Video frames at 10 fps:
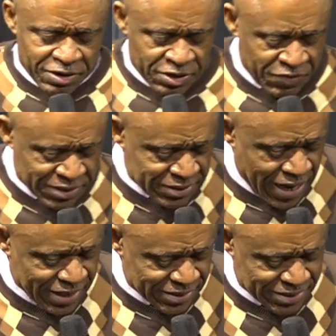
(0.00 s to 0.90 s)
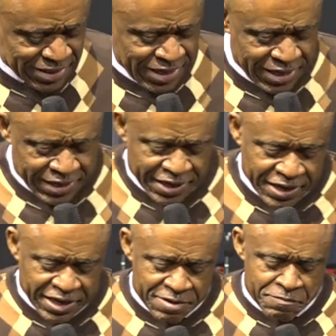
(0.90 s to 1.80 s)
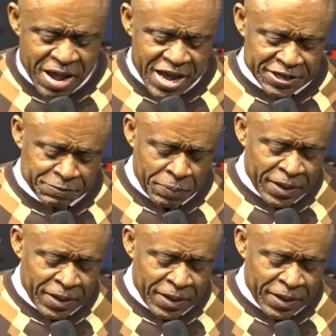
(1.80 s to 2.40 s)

giving thanks. Amen.